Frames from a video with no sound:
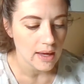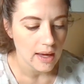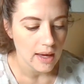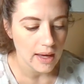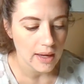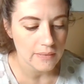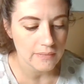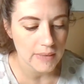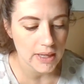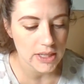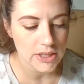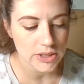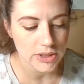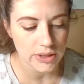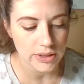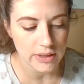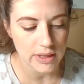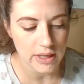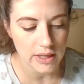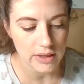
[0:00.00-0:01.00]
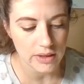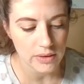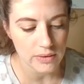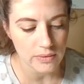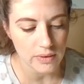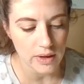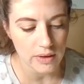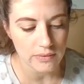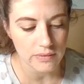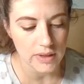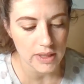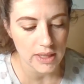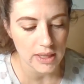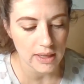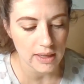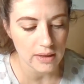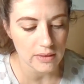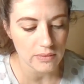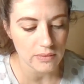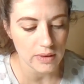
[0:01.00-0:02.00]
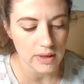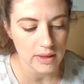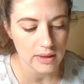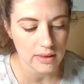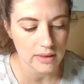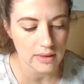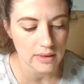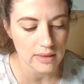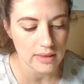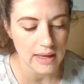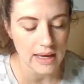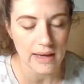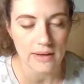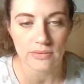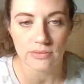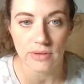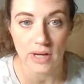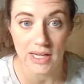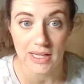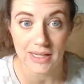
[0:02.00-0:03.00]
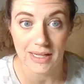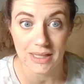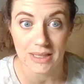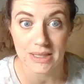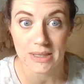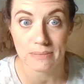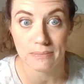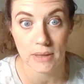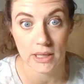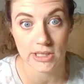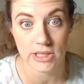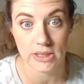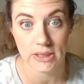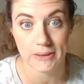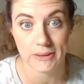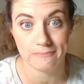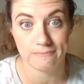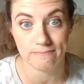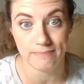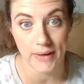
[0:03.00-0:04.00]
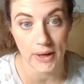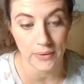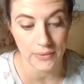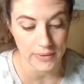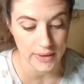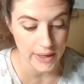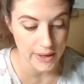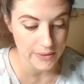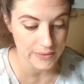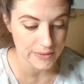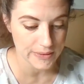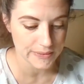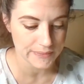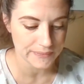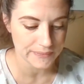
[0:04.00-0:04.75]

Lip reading: and make sure that you are reading it with that right expression out loud.